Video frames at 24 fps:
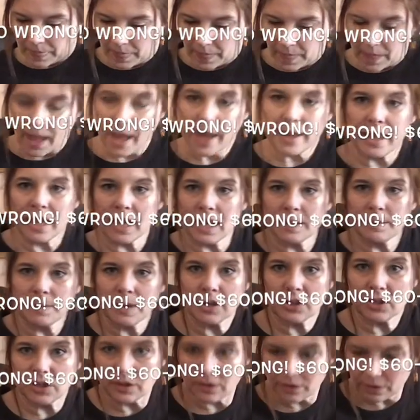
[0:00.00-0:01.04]
I can't
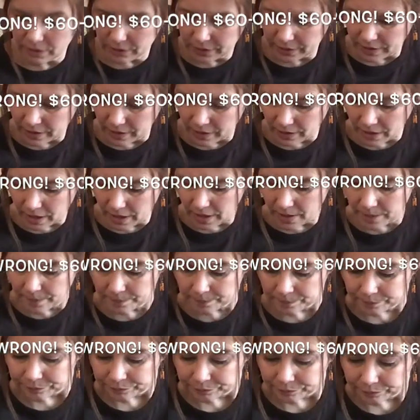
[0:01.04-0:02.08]
imagine those are
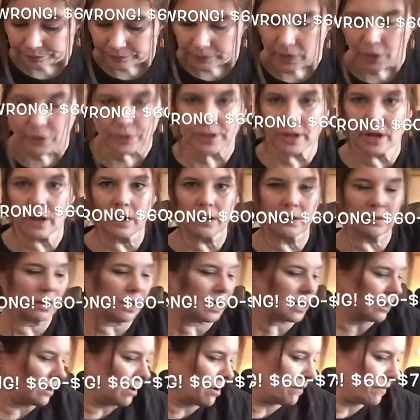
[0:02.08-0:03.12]

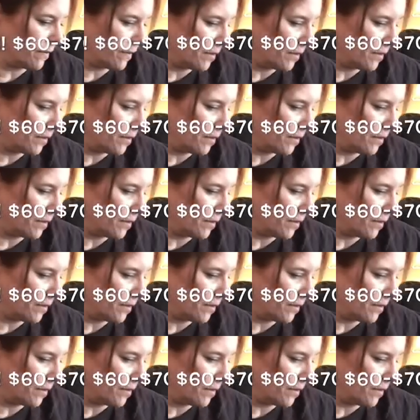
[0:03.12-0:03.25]
gonna go for